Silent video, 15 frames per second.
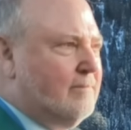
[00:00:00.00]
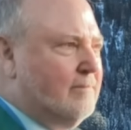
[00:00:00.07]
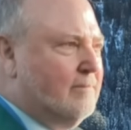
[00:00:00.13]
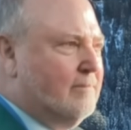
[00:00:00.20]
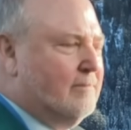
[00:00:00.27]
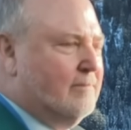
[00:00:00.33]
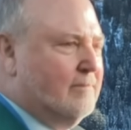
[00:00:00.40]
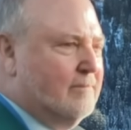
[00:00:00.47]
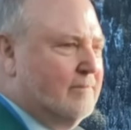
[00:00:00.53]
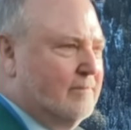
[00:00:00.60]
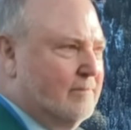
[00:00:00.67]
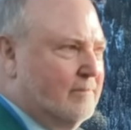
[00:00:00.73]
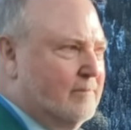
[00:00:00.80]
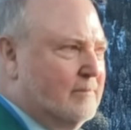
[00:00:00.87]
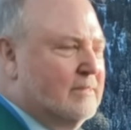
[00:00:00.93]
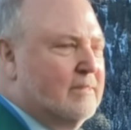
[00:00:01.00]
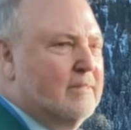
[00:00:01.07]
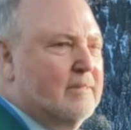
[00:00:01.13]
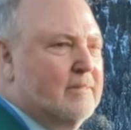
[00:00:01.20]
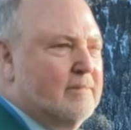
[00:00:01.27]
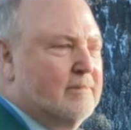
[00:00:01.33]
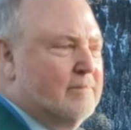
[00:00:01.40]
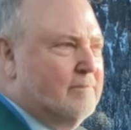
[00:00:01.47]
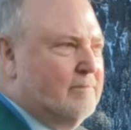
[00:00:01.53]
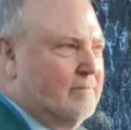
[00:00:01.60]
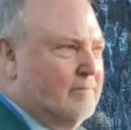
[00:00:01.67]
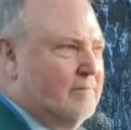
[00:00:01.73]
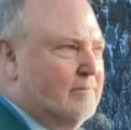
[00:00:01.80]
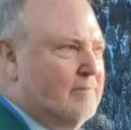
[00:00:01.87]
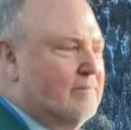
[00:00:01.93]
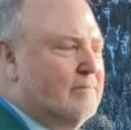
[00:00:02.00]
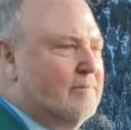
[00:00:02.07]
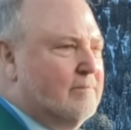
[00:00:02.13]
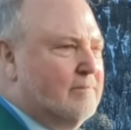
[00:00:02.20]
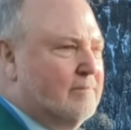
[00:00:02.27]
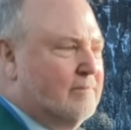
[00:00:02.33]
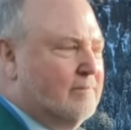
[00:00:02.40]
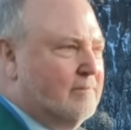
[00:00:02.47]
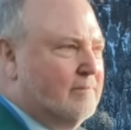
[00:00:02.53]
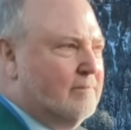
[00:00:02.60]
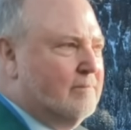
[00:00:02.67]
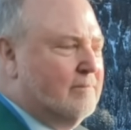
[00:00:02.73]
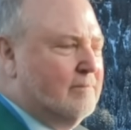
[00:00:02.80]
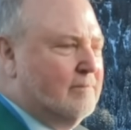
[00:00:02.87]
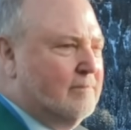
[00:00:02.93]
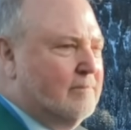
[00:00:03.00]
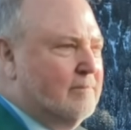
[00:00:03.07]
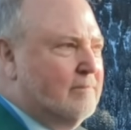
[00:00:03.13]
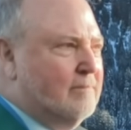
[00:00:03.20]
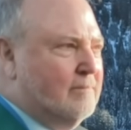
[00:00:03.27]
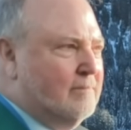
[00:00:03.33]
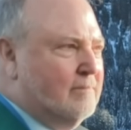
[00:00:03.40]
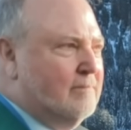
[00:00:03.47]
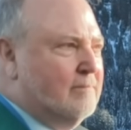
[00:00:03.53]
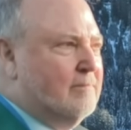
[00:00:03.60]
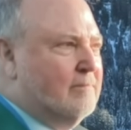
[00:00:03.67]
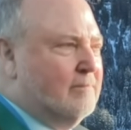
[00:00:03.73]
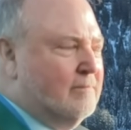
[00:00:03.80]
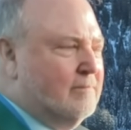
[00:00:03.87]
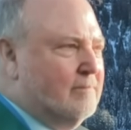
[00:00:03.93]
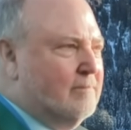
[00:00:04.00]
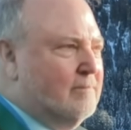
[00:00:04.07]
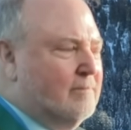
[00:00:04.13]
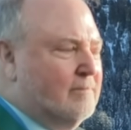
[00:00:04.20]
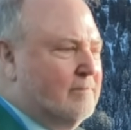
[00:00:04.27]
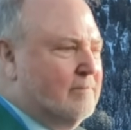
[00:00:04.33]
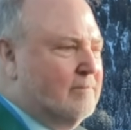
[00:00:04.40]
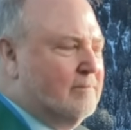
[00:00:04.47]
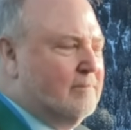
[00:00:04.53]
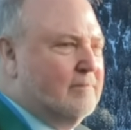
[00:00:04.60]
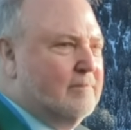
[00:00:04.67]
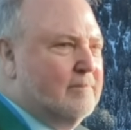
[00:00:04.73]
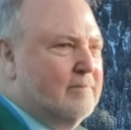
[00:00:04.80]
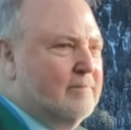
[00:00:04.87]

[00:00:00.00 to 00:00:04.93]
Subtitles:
No words are spoken by the person on screen.